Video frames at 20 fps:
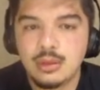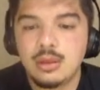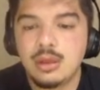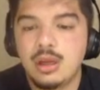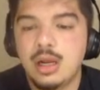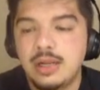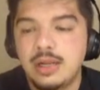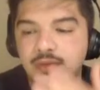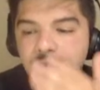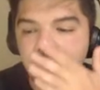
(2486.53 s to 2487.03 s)

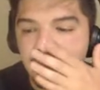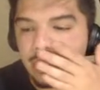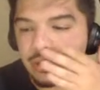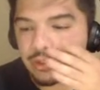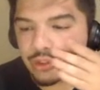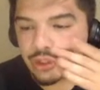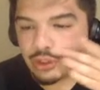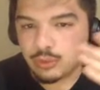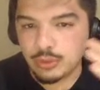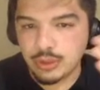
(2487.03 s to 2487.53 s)
All right, so
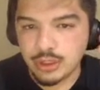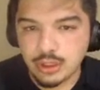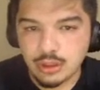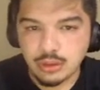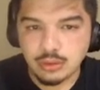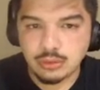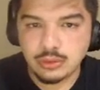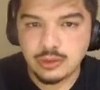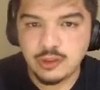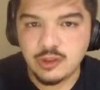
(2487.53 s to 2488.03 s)
Hyunjin Ryu.
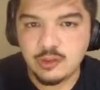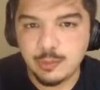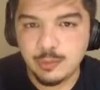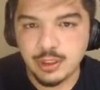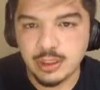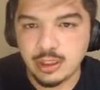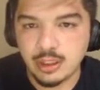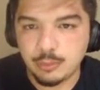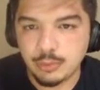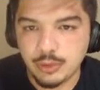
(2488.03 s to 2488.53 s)
He's been
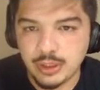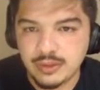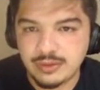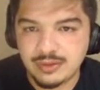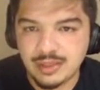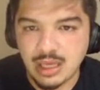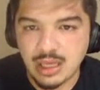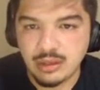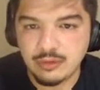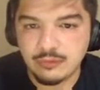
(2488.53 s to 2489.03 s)
pretty
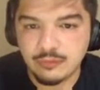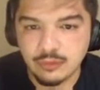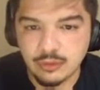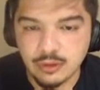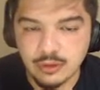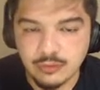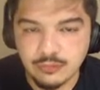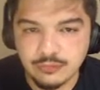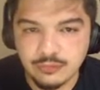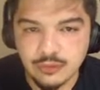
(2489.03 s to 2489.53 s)
solid for
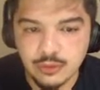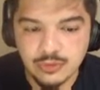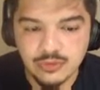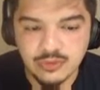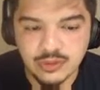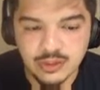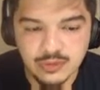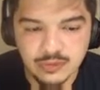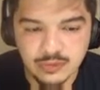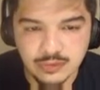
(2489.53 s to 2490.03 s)
a few
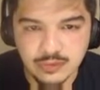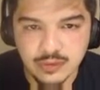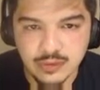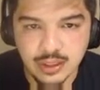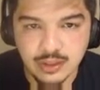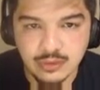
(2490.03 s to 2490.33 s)
seasons now.